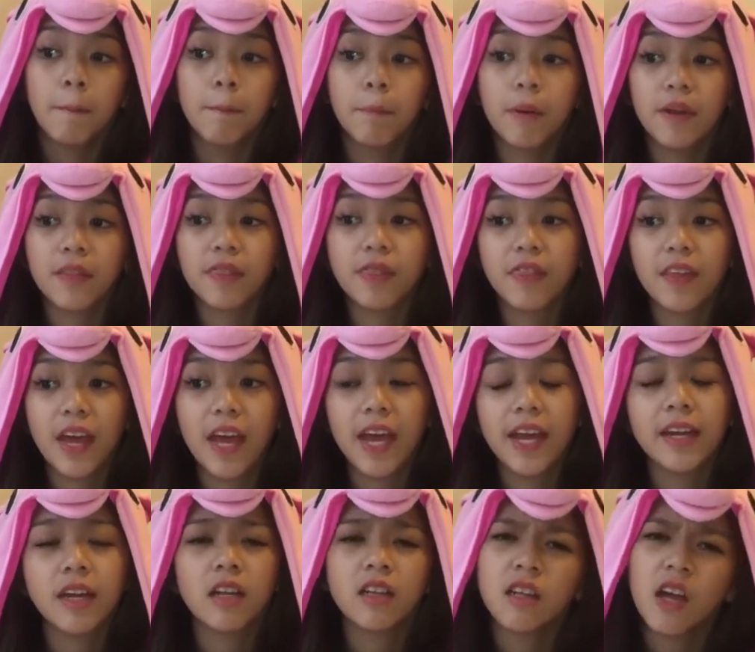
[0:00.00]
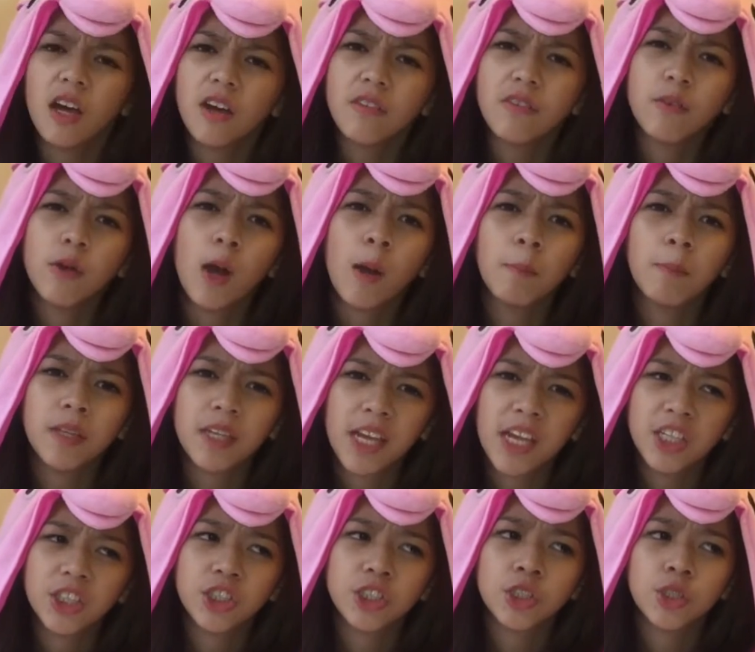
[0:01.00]
but then a lot of
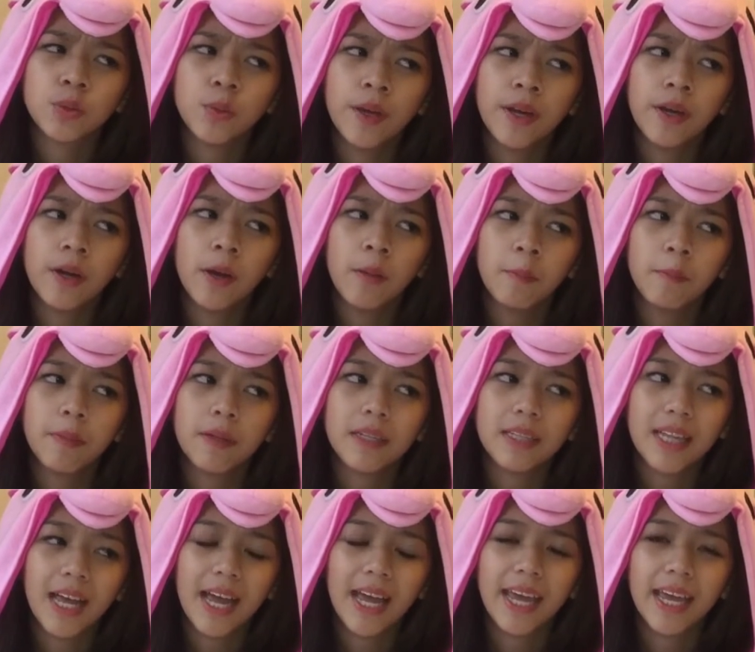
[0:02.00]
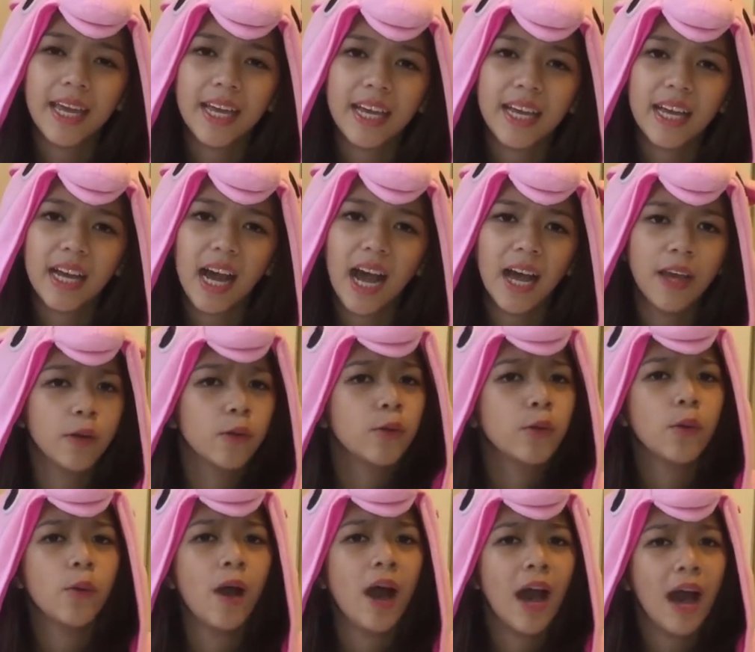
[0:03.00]
complications went up like I
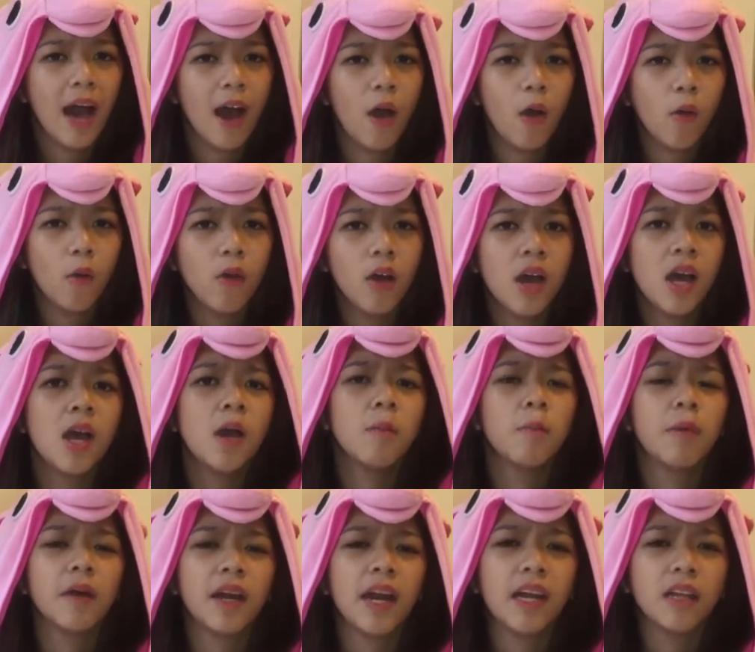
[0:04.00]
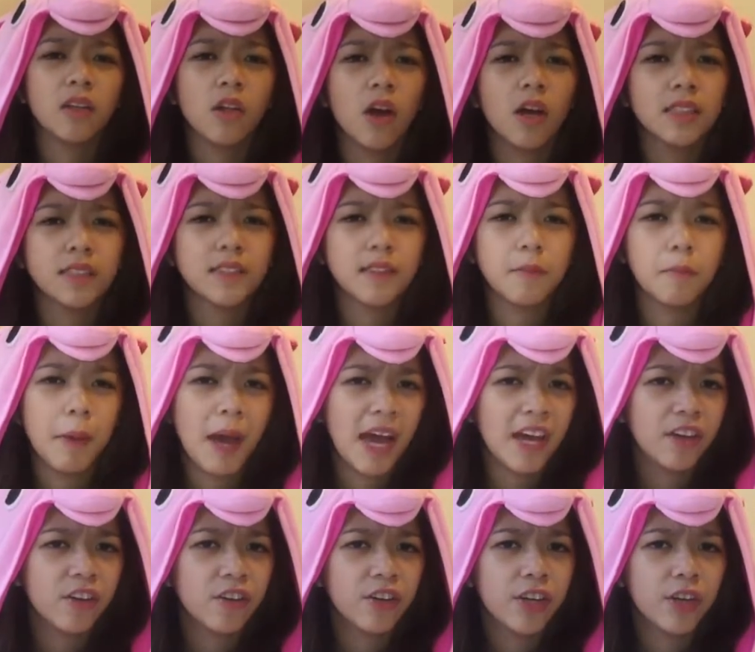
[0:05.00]
don't know how but I lost the
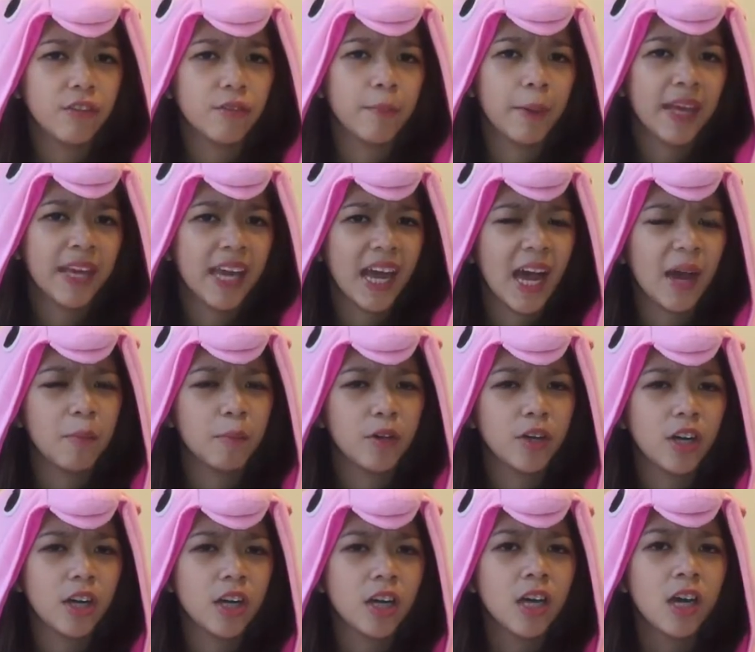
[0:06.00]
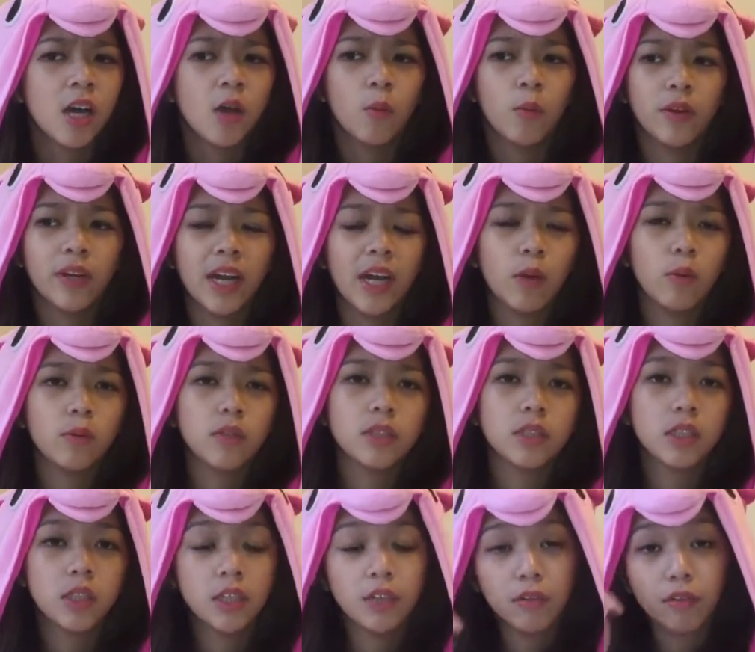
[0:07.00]
battery of my camera when I
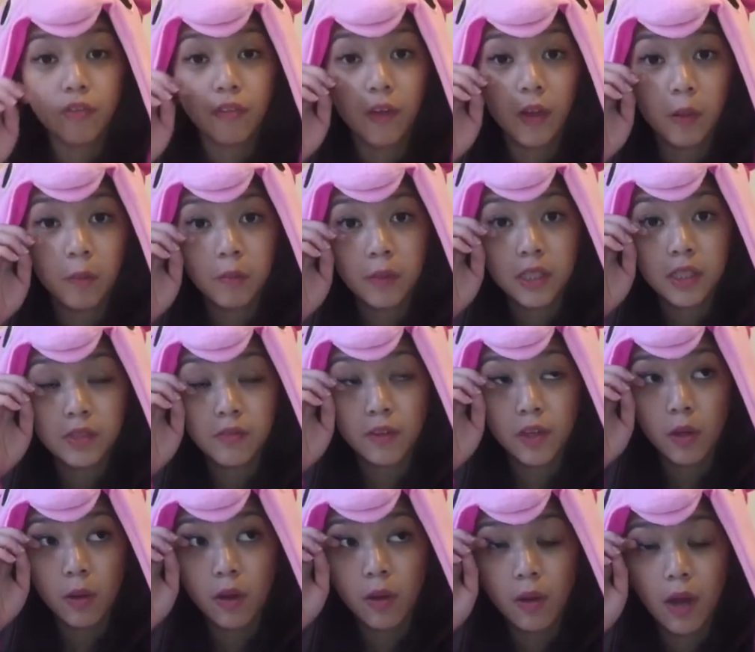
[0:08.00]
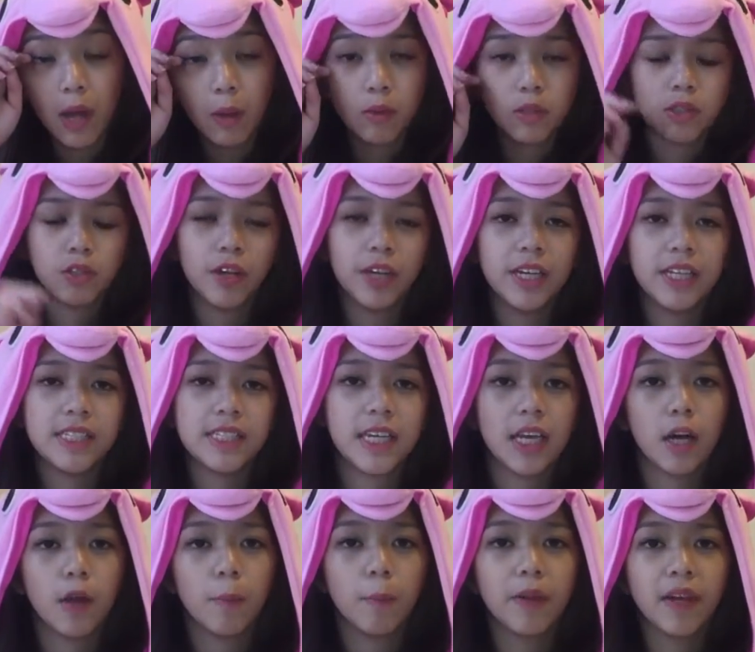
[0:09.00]
was gonna film this video I was already
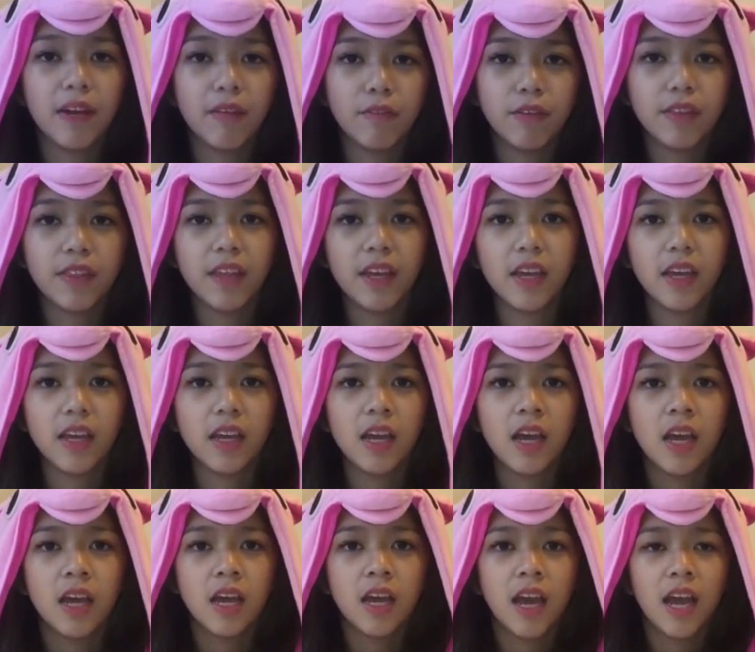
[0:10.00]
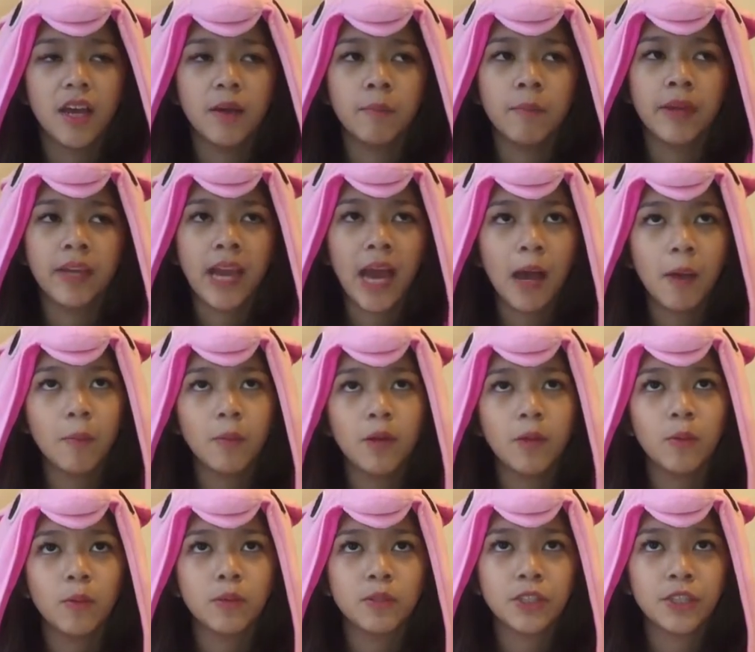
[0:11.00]
set up and everything and my
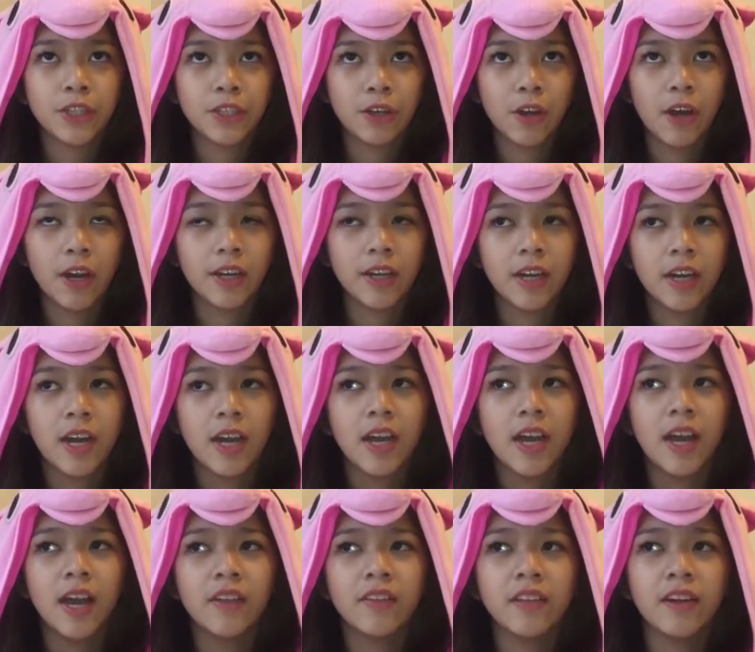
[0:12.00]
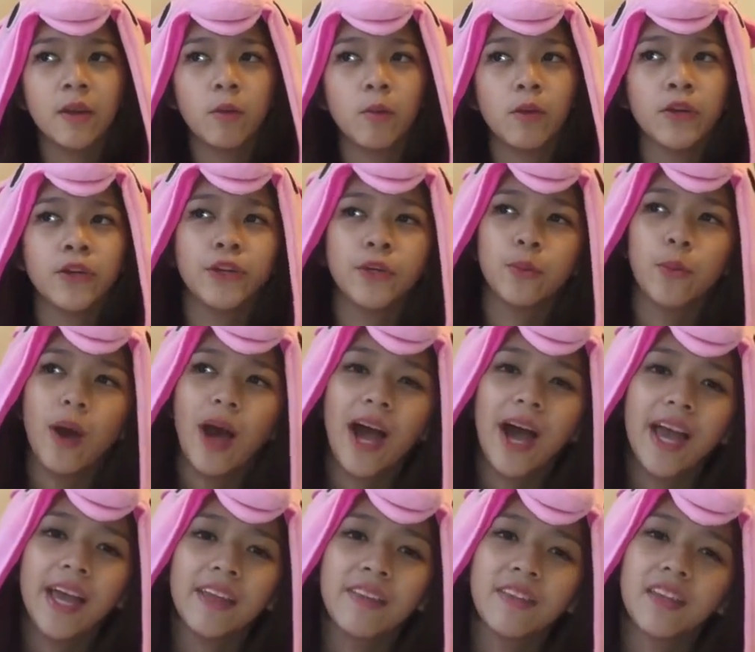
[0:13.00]
camera won't turn on and then I wondered
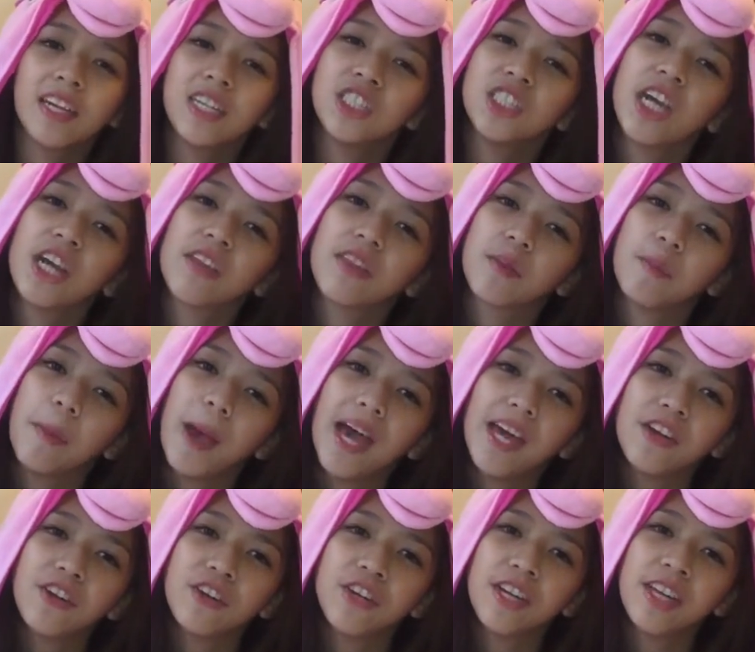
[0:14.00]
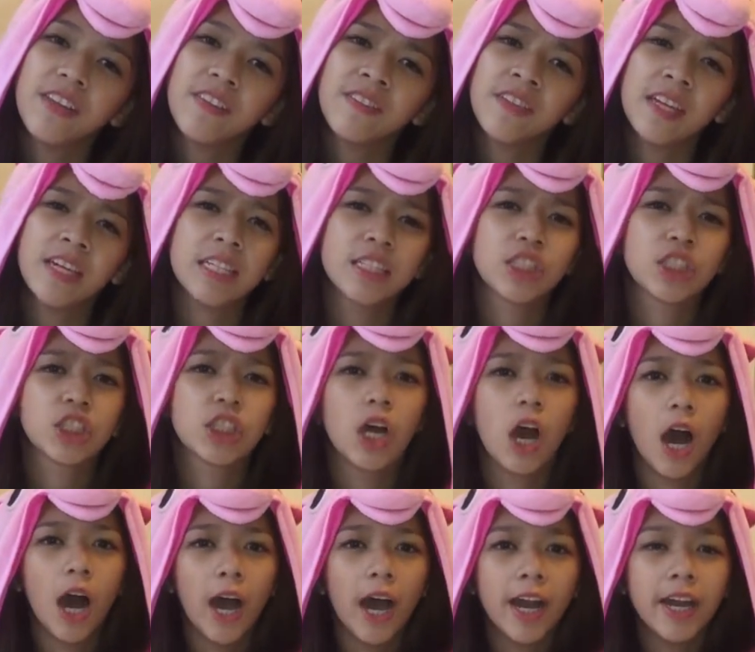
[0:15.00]
why and then I checked the battery and then it's
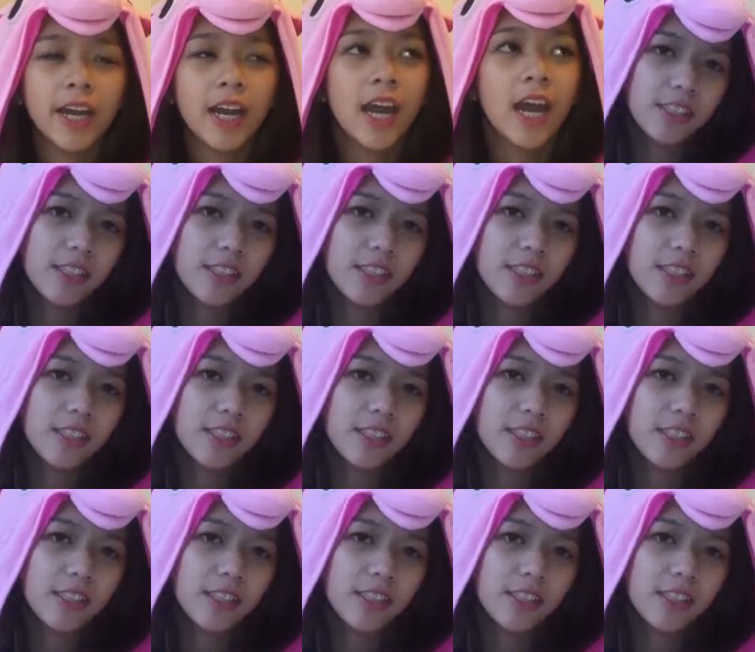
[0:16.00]
gone.